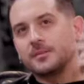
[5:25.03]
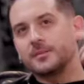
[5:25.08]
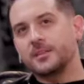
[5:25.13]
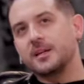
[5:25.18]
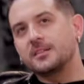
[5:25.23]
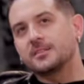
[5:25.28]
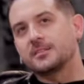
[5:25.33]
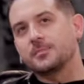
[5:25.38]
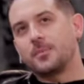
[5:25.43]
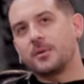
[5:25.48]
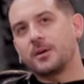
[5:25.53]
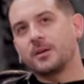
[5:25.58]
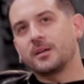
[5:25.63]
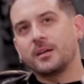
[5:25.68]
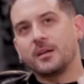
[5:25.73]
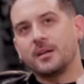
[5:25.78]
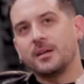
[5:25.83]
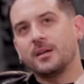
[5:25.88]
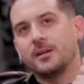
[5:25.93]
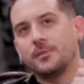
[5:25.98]
that
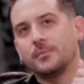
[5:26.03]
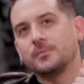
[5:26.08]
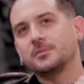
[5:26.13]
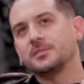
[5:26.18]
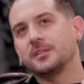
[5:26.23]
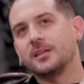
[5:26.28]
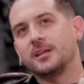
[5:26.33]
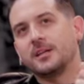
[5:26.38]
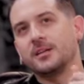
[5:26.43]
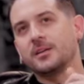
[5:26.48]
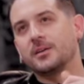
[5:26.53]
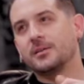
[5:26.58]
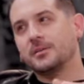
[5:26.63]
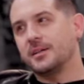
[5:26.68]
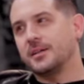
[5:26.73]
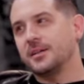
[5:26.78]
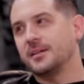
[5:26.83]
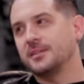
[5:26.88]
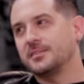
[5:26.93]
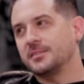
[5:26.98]
spark hit, it was like, oh
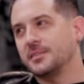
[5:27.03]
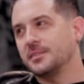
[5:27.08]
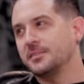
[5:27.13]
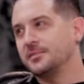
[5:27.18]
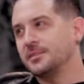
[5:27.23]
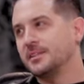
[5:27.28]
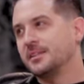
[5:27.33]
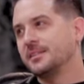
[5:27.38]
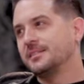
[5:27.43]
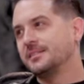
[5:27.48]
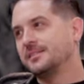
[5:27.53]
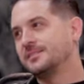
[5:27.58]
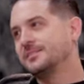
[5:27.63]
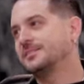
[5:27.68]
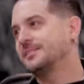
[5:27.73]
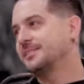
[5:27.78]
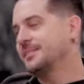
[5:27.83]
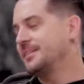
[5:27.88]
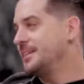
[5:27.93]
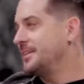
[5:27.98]
yeah, it's over.
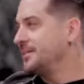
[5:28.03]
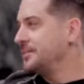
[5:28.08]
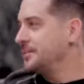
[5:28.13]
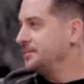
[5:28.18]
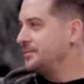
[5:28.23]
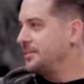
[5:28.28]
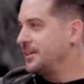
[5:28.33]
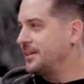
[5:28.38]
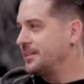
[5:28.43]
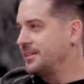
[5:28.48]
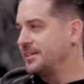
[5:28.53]
Like, we found it